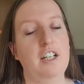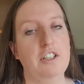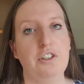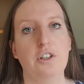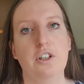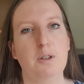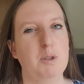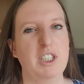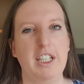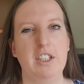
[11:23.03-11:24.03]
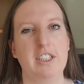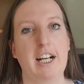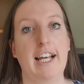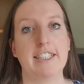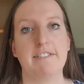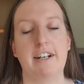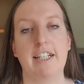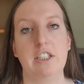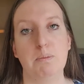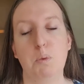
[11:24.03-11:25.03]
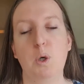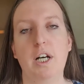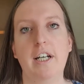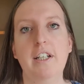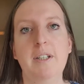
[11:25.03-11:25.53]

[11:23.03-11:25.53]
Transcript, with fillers: a year, which he's classified as poor,